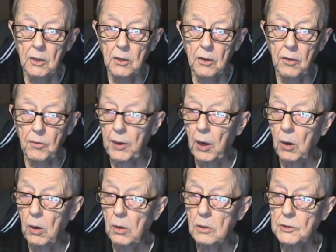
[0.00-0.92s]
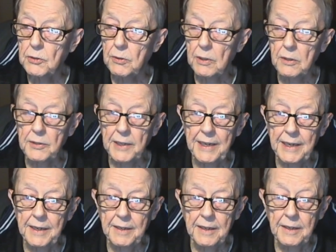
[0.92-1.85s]
three holes drilled in
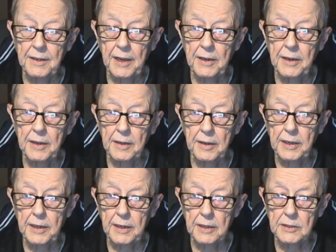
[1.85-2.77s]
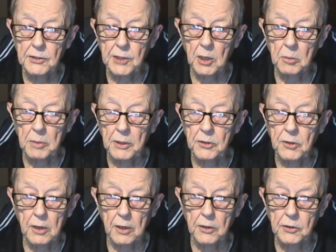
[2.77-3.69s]
it, and then the uh, gentleman
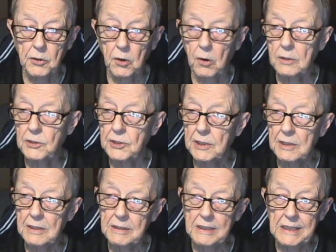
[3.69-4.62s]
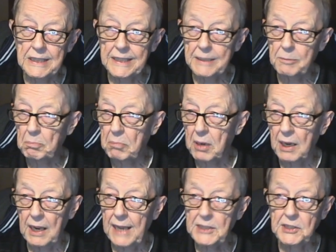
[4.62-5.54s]
took a torch and
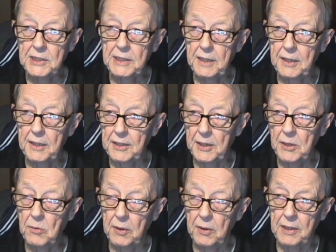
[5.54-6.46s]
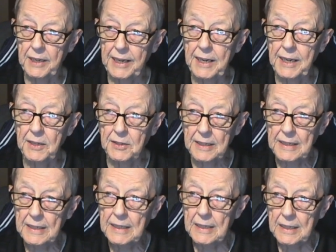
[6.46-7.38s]
blasted the thing with heat.
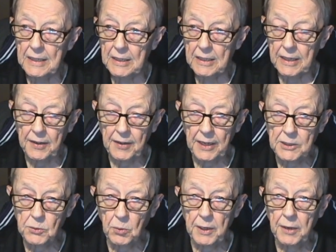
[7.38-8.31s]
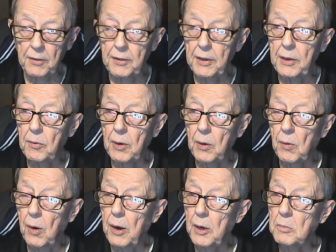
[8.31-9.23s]
And that's one of the
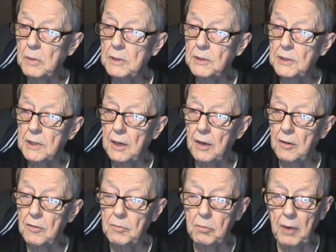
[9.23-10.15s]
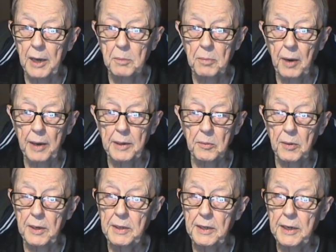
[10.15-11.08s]
requirements of black body
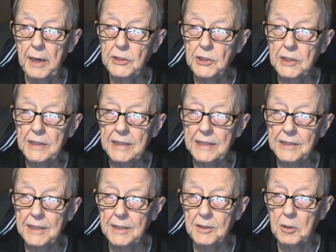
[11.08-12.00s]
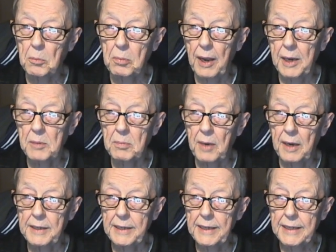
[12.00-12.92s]
radiation is that the black
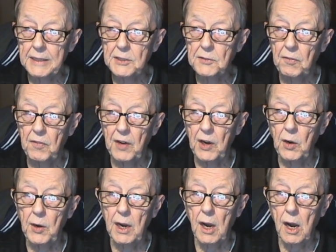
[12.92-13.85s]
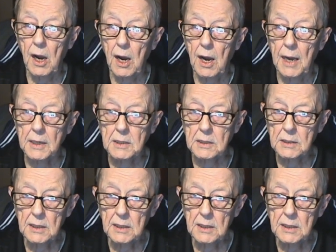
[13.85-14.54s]
body gets very hot